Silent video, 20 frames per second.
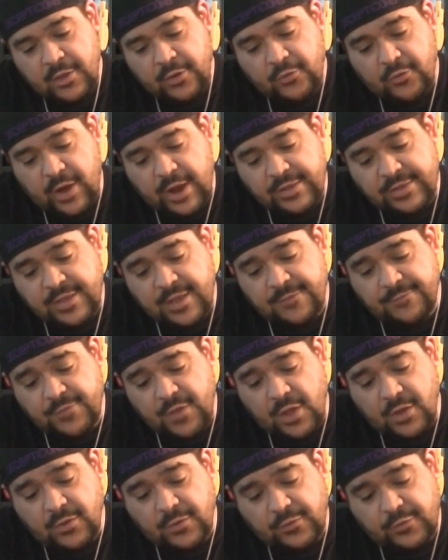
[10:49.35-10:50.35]
Grand Theft
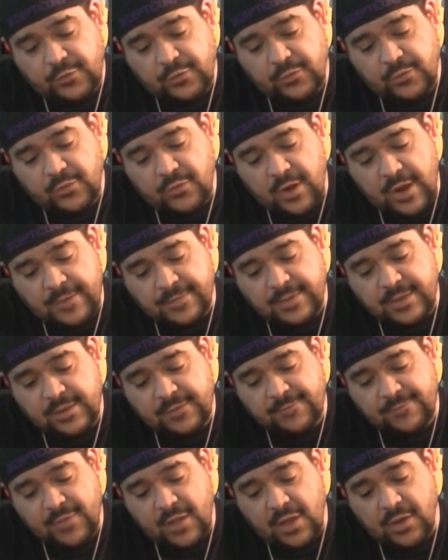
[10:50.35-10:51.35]
Auto two, Grand
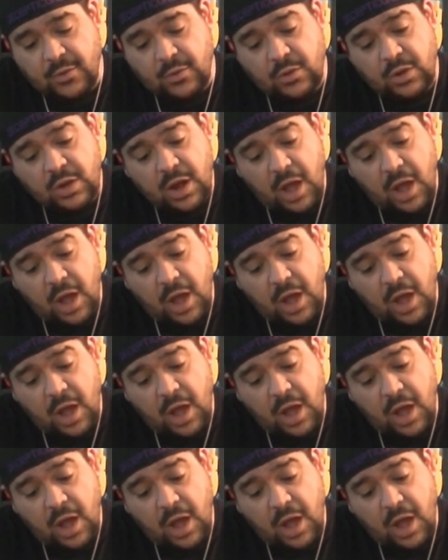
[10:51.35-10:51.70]
Theft Auto